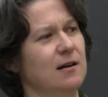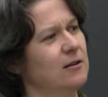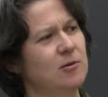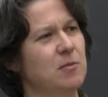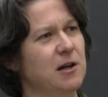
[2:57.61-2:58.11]

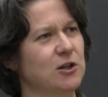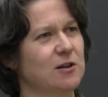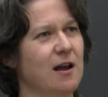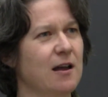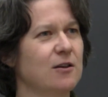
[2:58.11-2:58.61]
Not much.
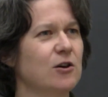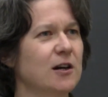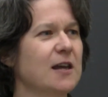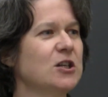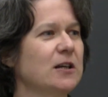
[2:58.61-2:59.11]

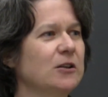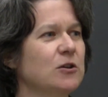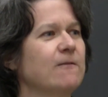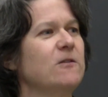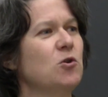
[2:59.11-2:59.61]
You're getting a
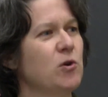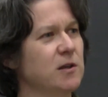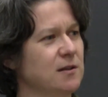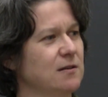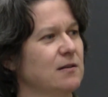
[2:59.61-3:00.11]
lot of
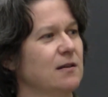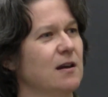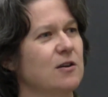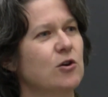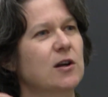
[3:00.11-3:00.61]
noise.
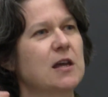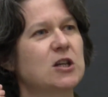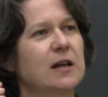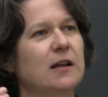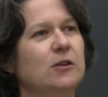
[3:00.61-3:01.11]
You're
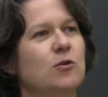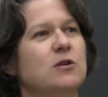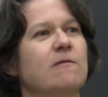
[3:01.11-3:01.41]
getting a lot